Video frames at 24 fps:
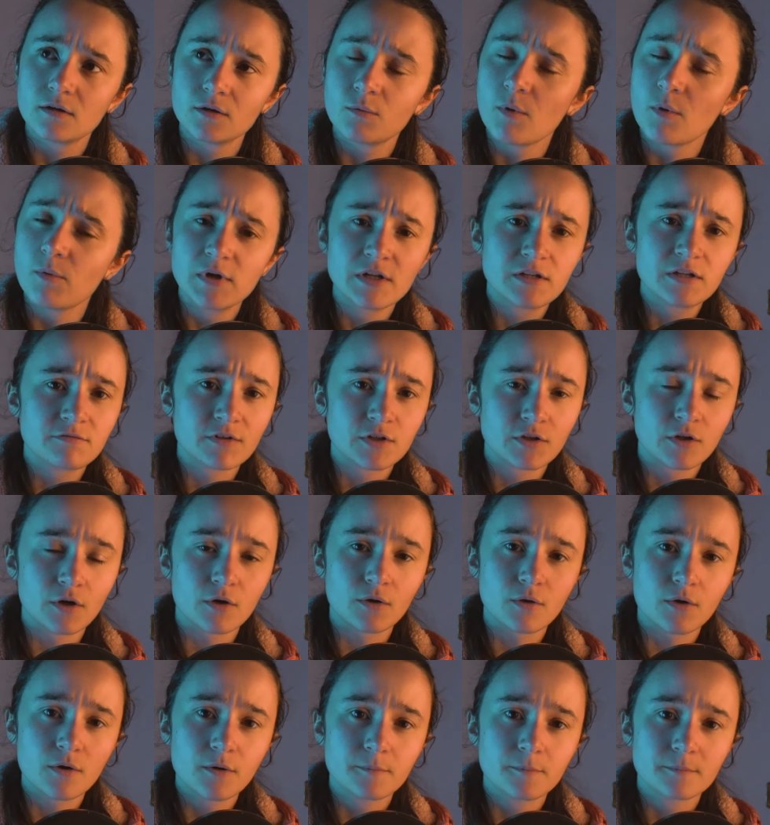We will never
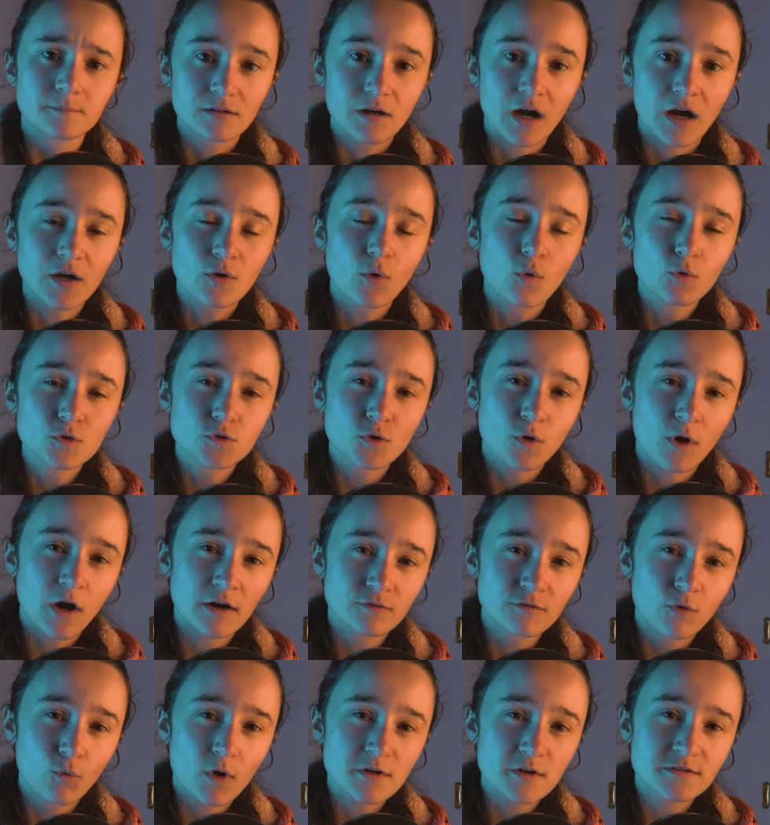know. I also
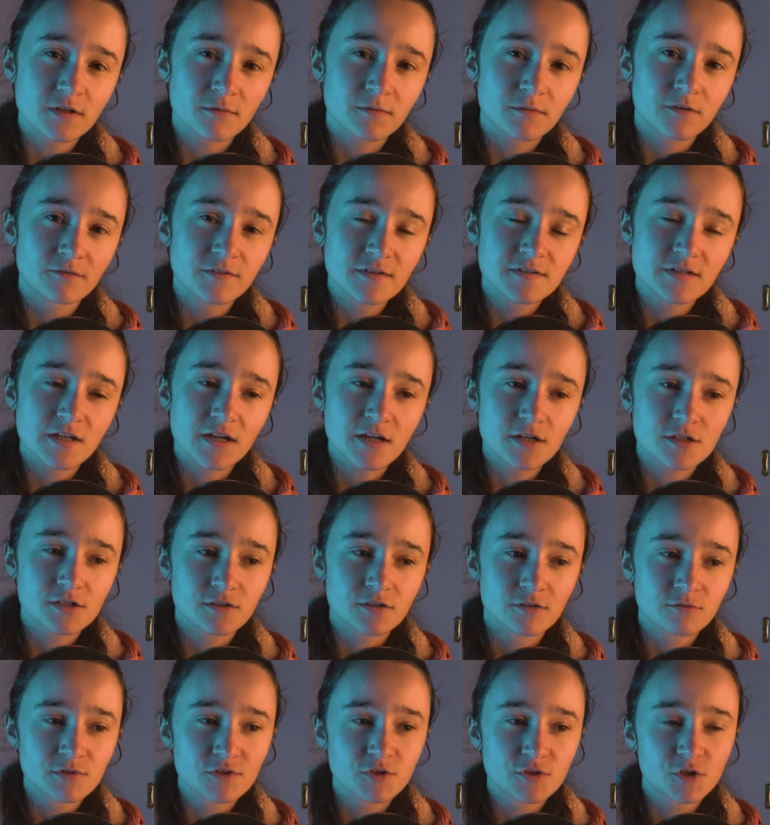have a WhatsApp
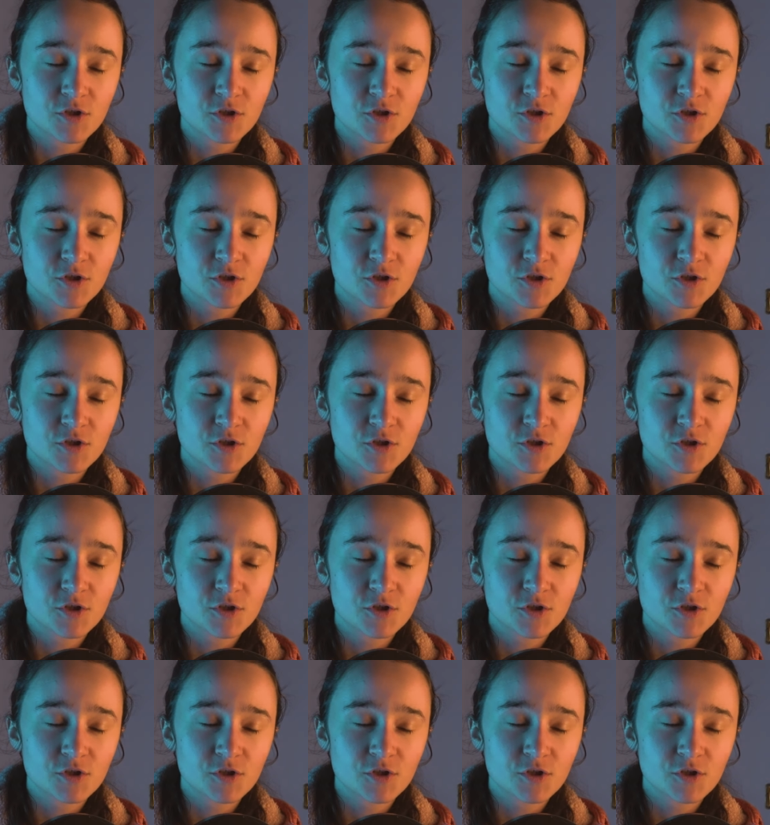conversation with